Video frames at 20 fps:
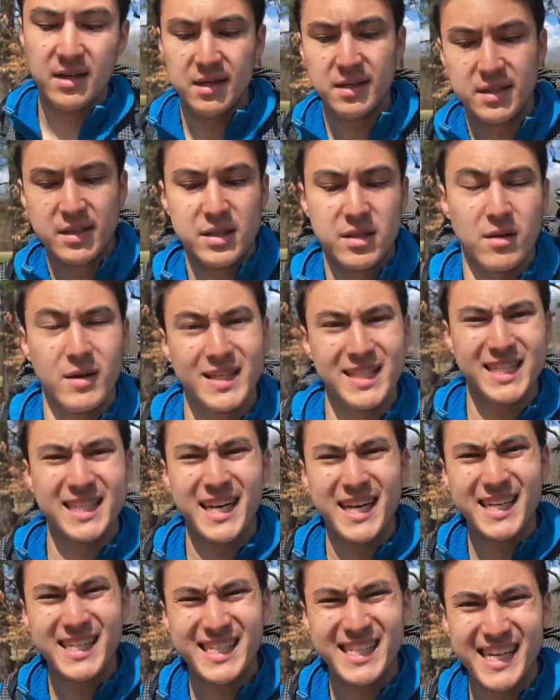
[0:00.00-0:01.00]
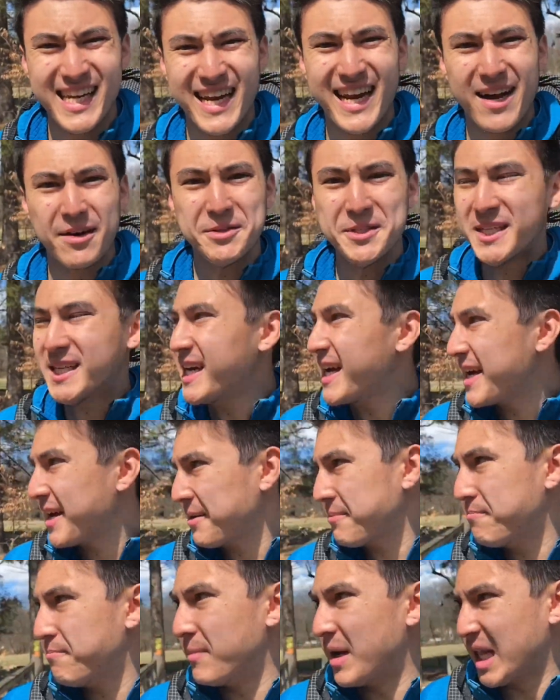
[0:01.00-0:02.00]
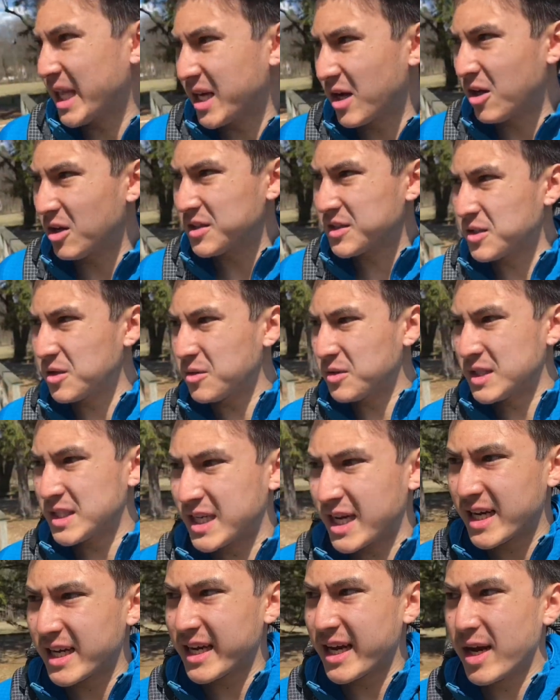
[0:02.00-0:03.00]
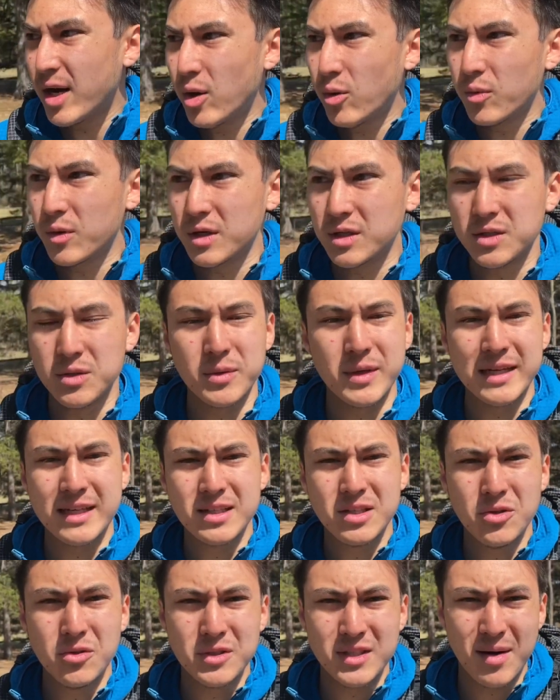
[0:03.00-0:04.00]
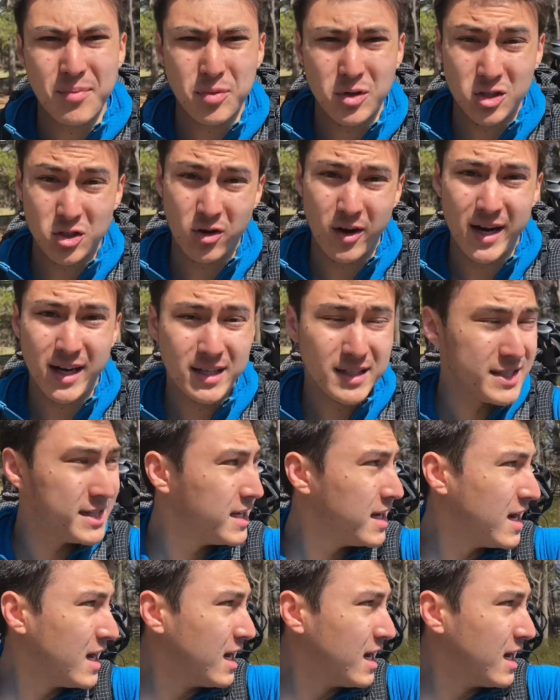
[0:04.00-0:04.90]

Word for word: So I decided to get out today. Molly also is getting out. We're doing 2 separate trails.